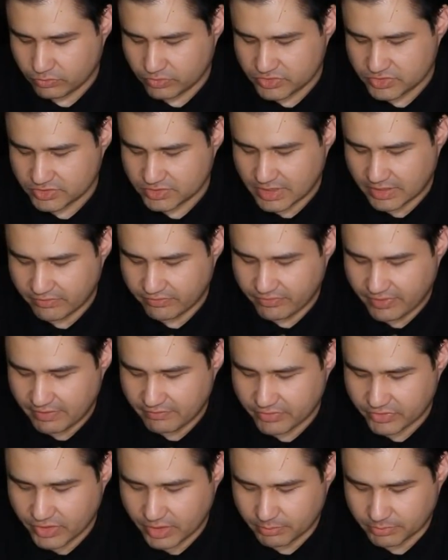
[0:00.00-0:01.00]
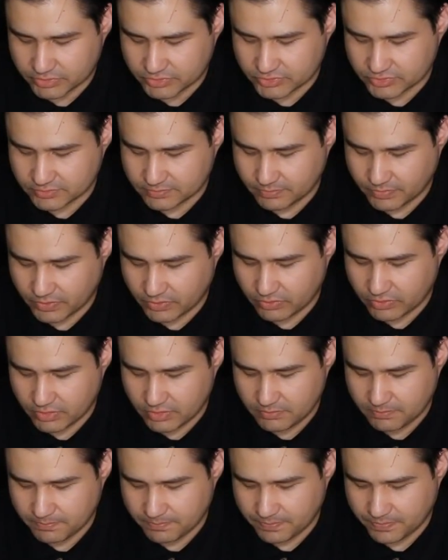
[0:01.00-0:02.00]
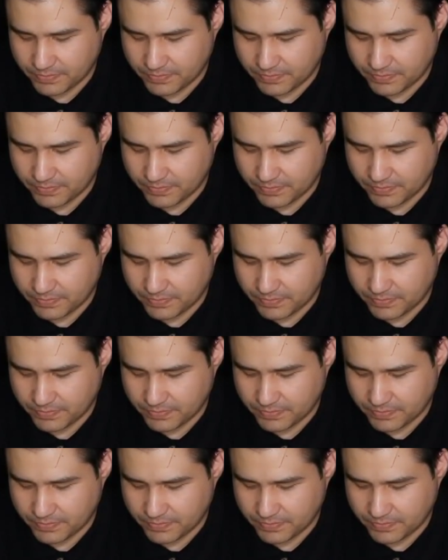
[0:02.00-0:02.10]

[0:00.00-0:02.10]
which is the 5 of diamonds. Okay.